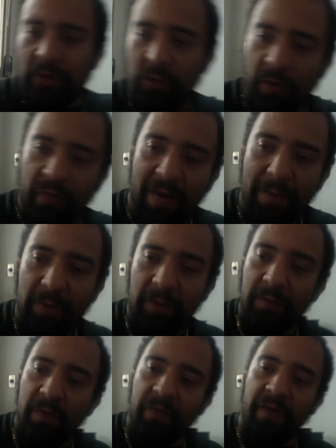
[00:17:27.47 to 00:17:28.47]
So if I'm yeah.
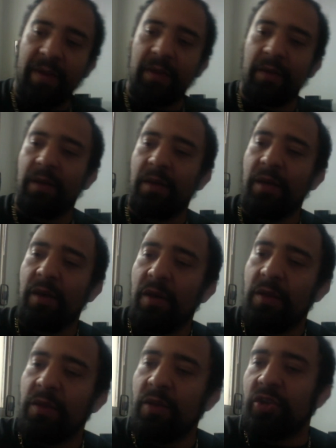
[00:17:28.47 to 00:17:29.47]
I
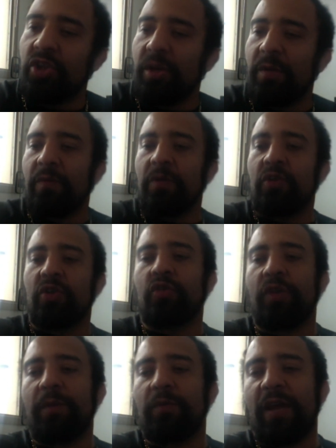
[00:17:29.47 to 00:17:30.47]
the gym the
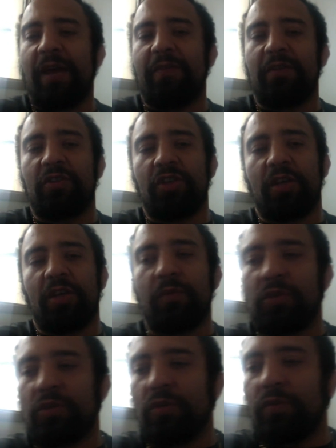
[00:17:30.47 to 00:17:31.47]
dream to have a gym
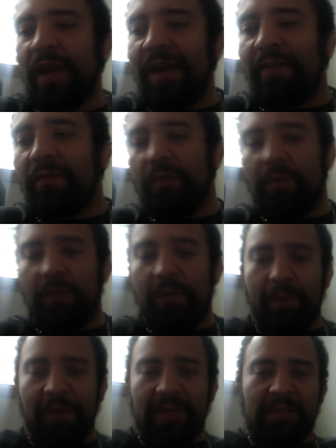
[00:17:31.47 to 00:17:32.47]
is to have
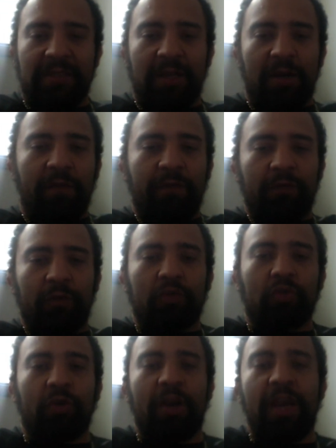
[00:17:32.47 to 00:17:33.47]
myself to
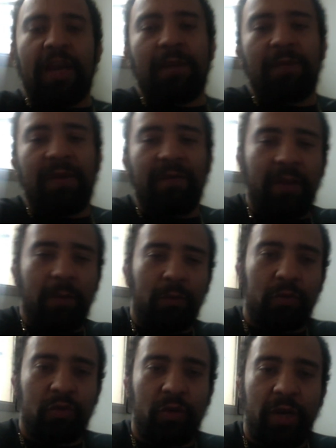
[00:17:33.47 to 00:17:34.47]
train, be available
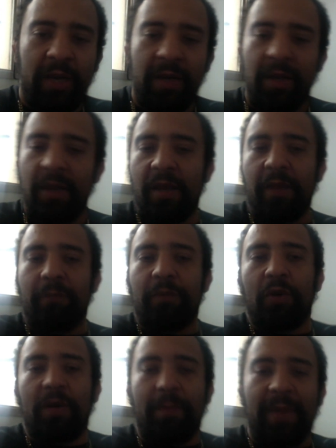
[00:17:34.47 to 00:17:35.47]
to train and be
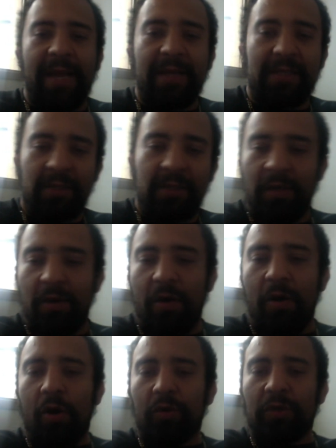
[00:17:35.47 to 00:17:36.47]
on the mm-hmm. mats
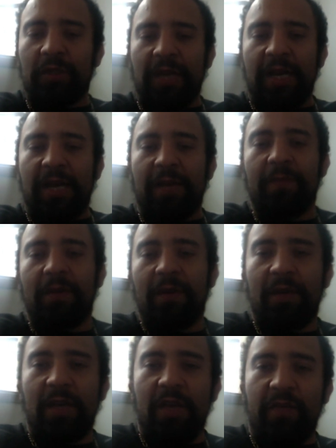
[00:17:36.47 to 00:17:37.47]
all the mm-hmm. time.
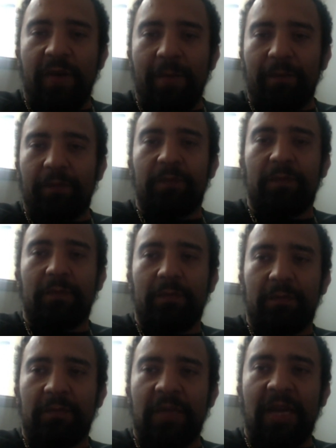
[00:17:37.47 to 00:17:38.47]
If I'm
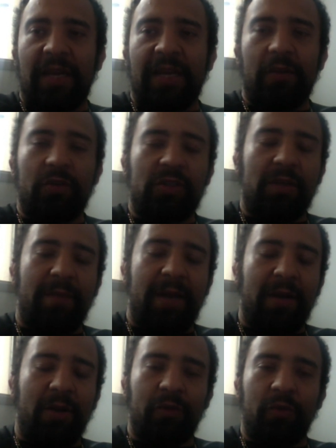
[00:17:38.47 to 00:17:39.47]
delegated to somebody
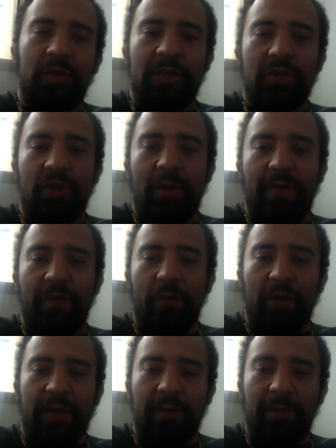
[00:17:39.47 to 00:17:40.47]
not doing that job, I feel
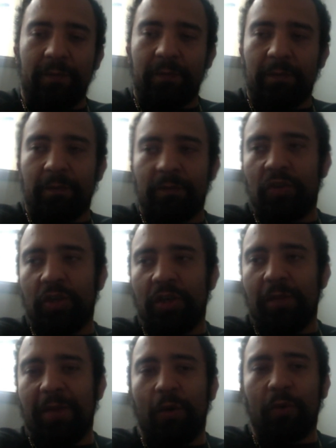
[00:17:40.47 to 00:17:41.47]
like I'm
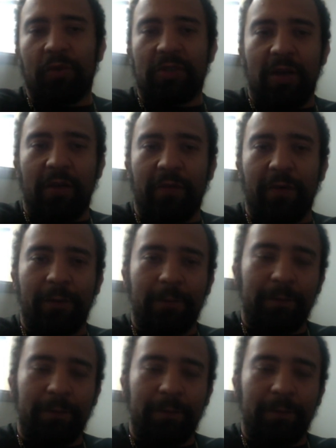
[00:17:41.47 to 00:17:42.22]
cheating my old self, you know?